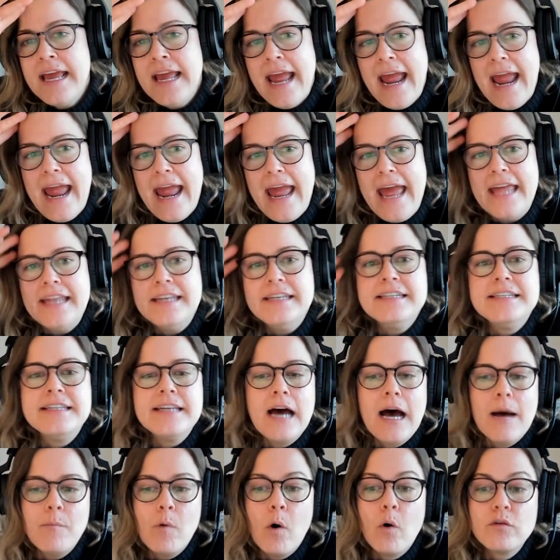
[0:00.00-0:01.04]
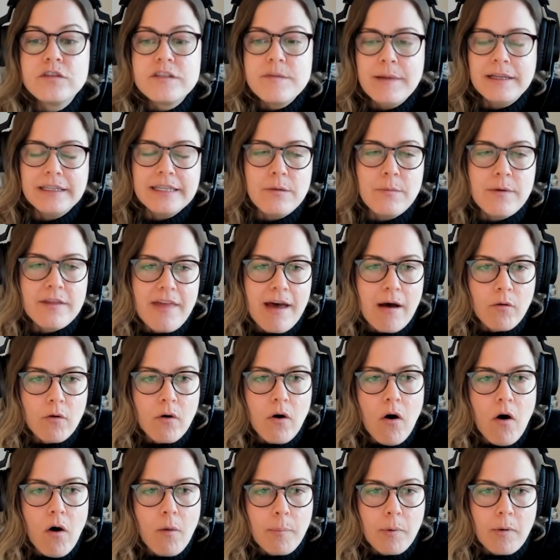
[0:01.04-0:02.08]
And ultimately, with
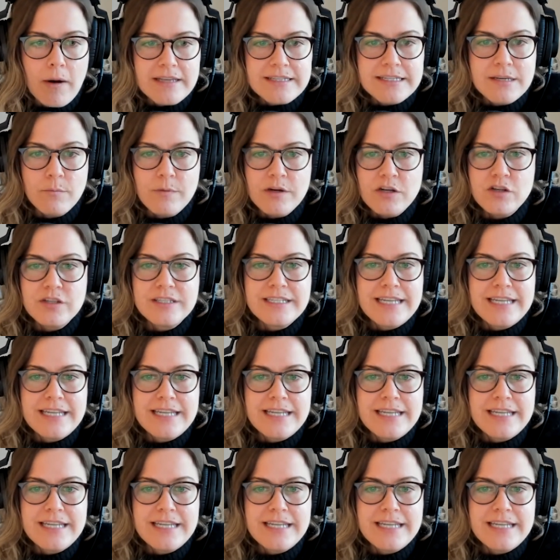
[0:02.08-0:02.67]
alcohol present, we just